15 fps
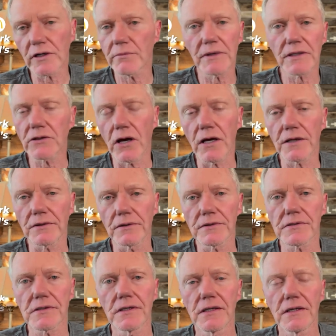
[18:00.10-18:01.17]
at
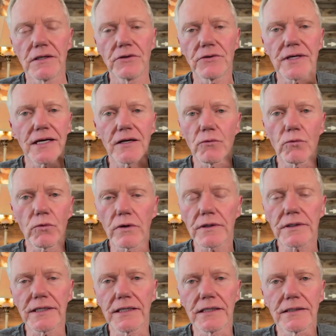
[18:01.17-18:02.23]
McDonald's. You can't
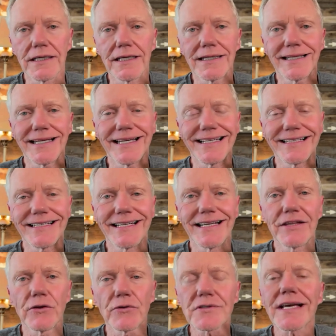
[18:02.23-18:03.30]
work in, in, in
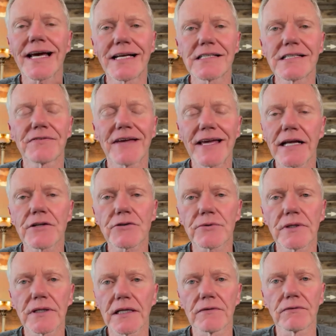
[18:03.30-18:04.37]
those kinds of
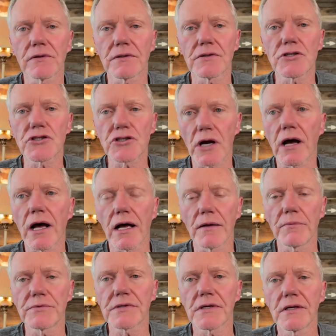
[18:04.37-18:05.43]
entry-level
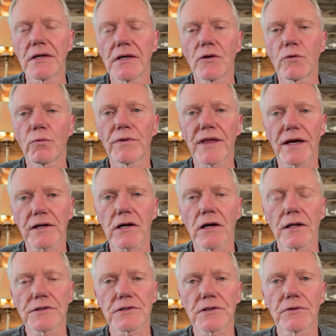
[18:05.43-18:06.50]
jobs without a
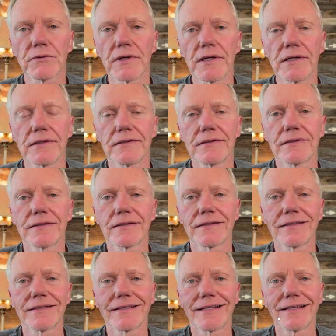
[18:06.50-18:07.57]
college degree.
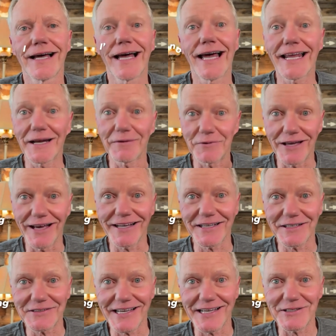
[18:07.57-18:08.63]
And I'm not
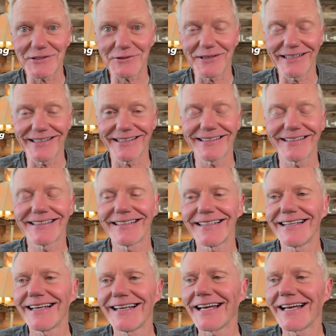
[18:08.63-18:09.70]
exaggerating. Wow.